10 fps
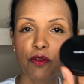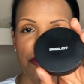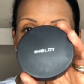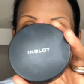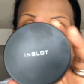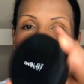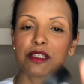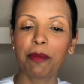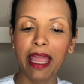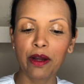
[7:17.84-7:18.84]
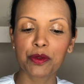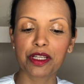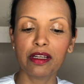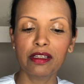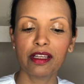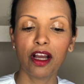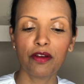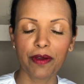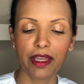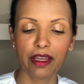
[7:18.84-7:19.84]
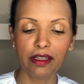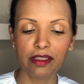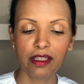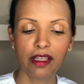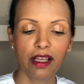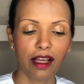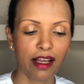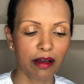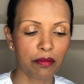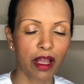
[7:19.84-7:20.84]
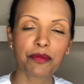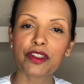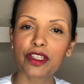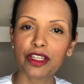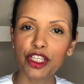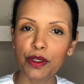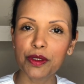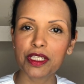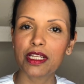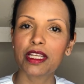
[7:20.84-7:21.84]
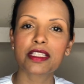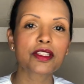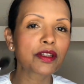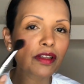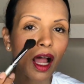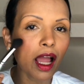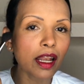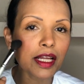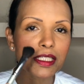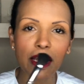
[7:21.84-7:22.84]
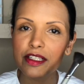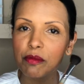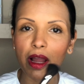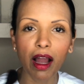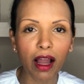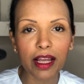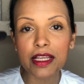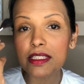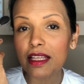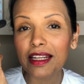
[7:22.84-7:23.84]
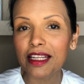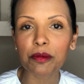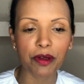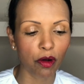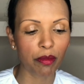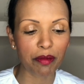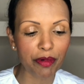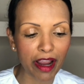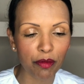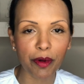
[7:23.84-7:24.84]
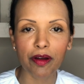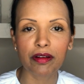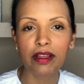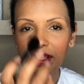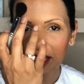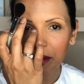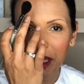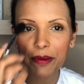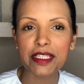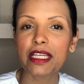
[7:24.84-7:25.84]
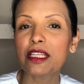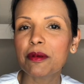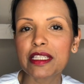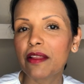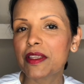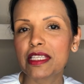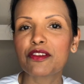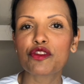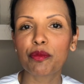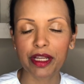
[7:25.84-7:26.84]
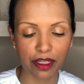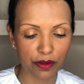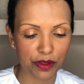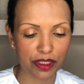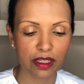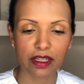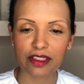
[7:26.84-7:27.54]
I've got this white powder over here. I'm just going to use it as a sort of highlighter under my eyes and a little bit on my brow bone, maybe a teeny bit down the centre of my nose.